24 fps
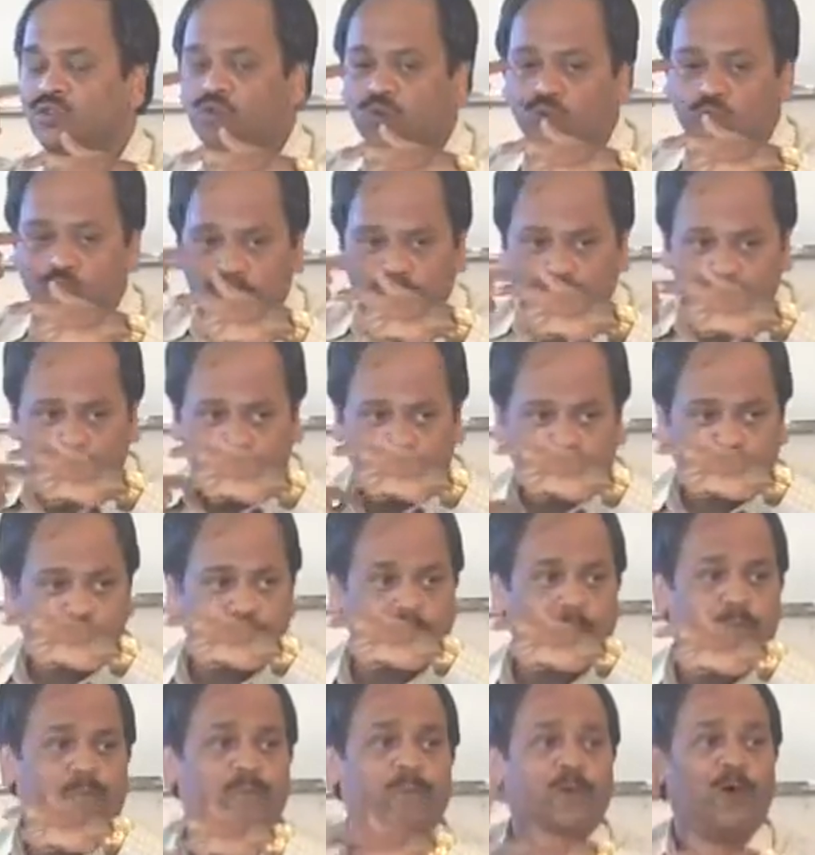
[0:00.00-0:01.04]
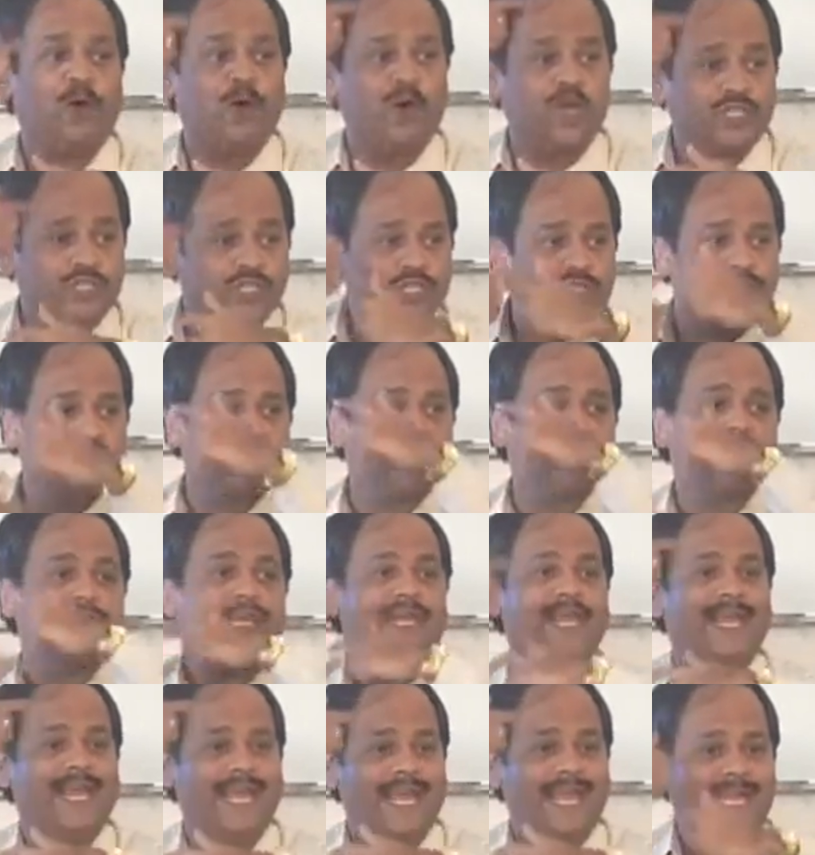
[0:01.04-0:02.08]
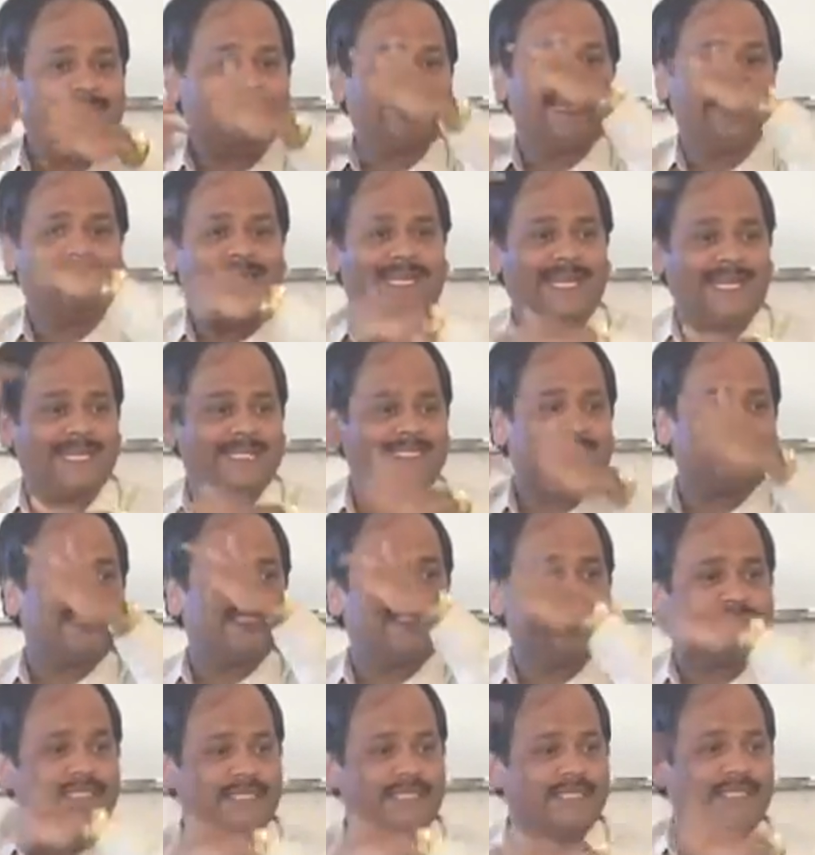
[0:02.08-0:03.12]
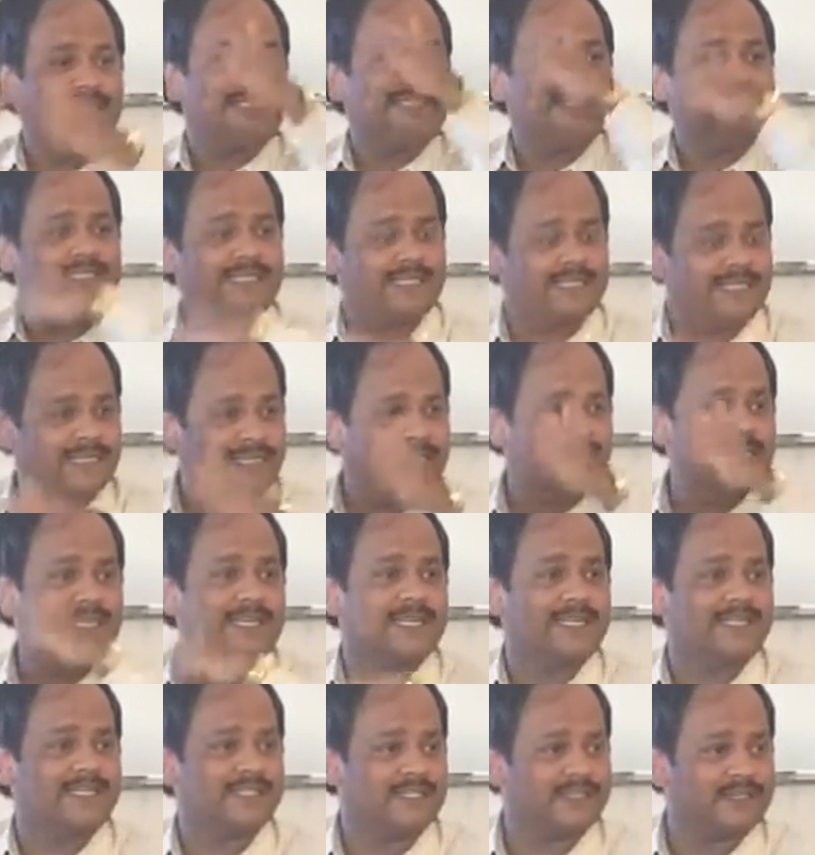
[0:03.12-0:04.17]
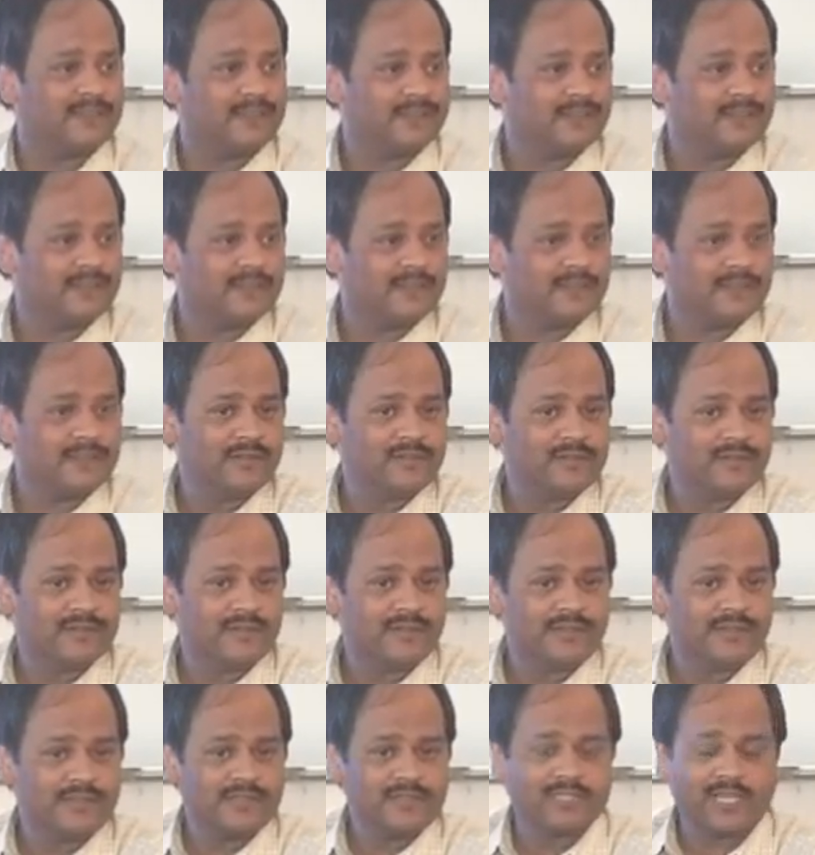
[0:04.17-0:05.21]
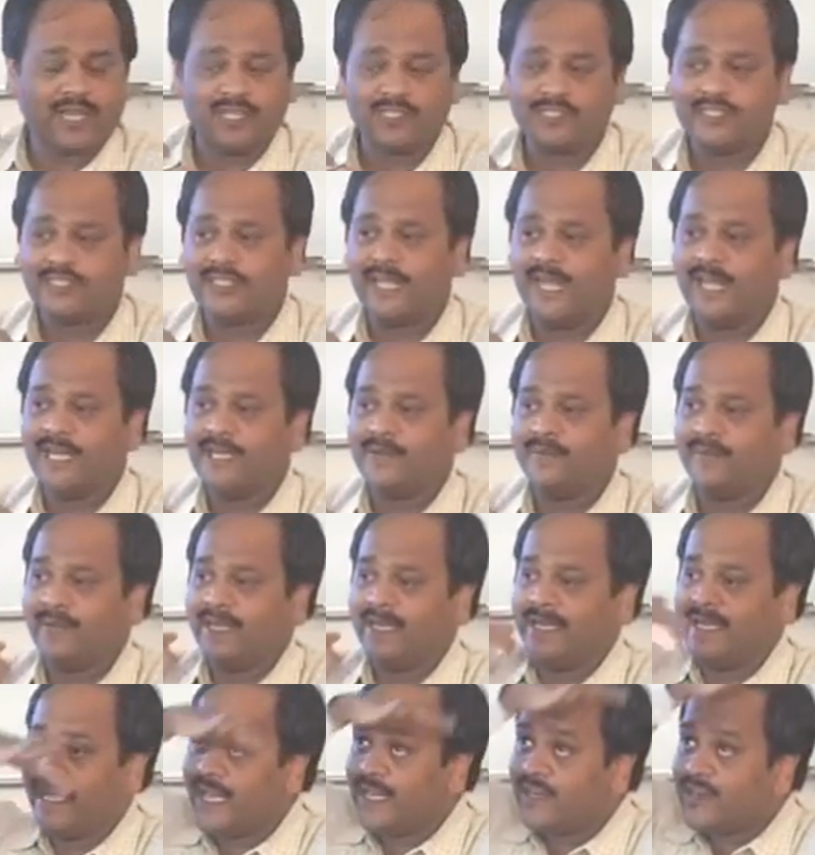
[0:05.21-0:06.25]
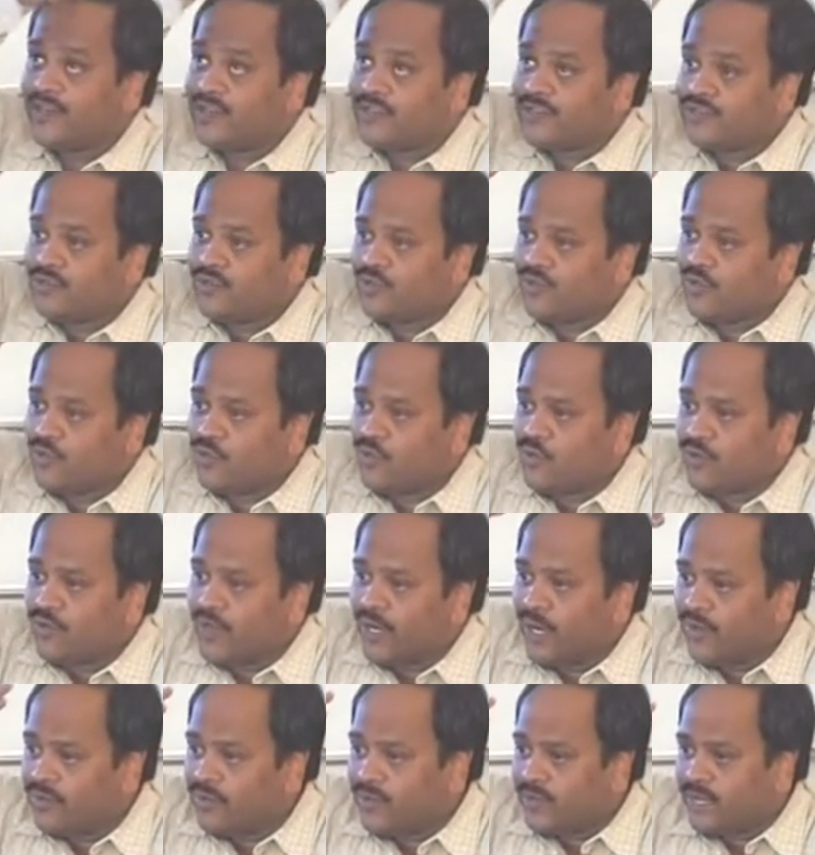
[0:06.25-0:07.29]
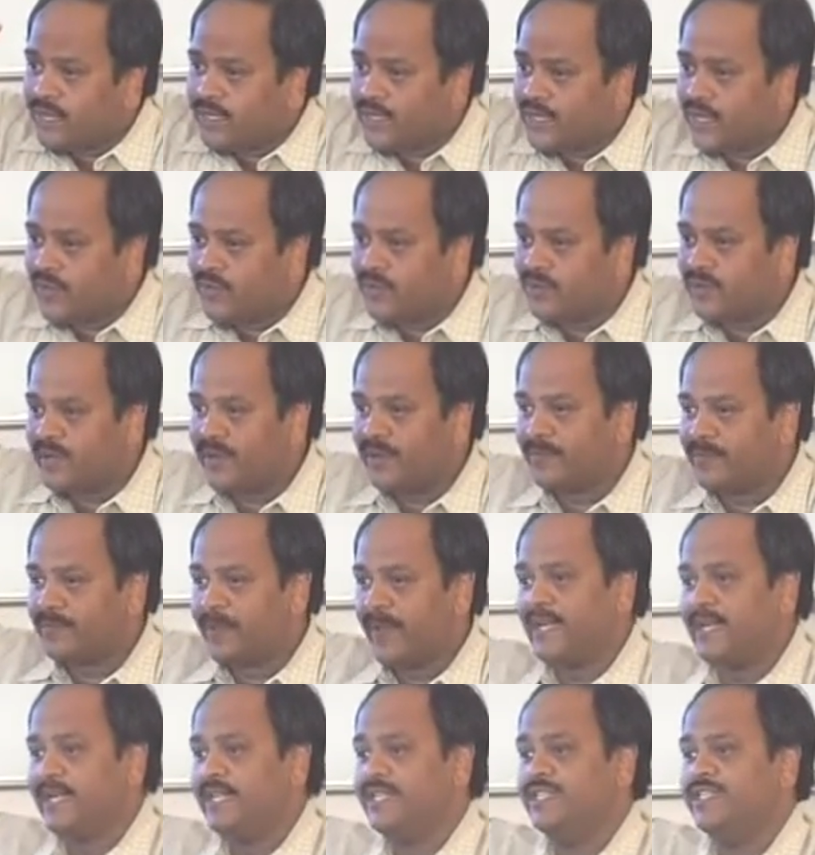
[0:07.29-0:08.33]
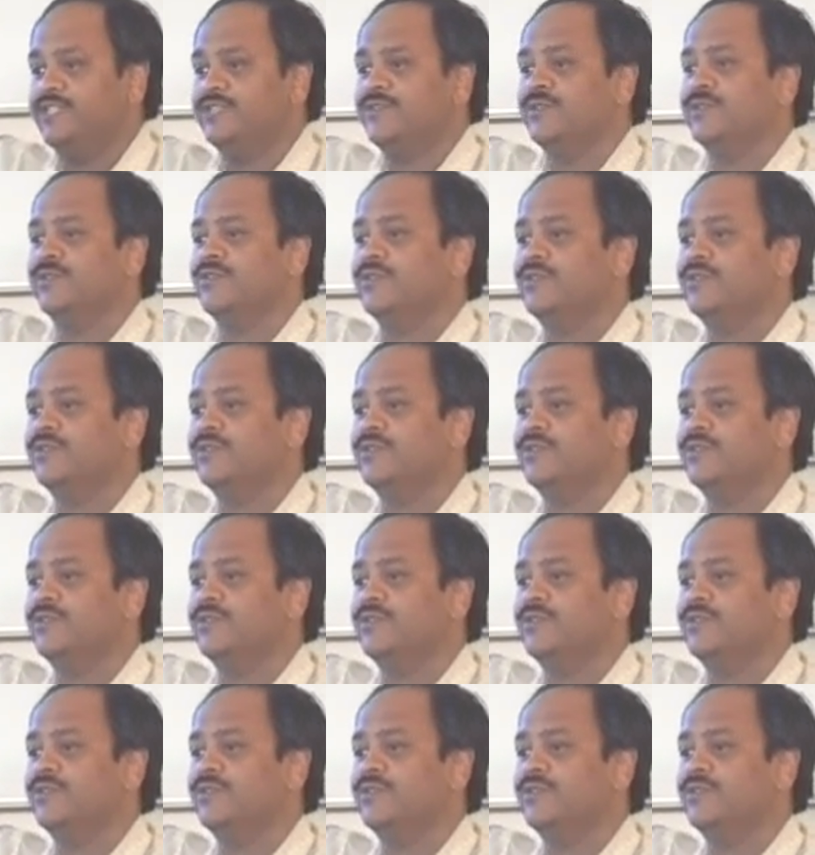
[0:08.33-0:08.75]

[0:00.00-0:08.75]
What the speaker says: to propose H and H in each iteration such that my error should go down and finally 0.